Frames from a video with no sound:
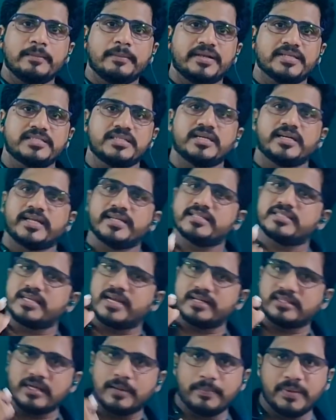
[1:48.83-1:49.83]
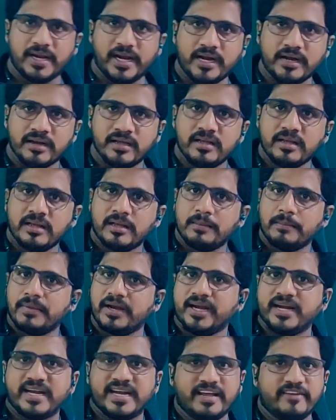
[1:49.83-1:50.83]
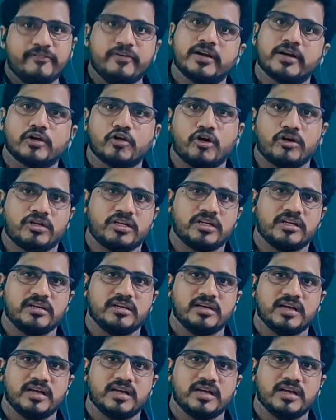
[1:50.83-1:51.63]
present inside the blood never clot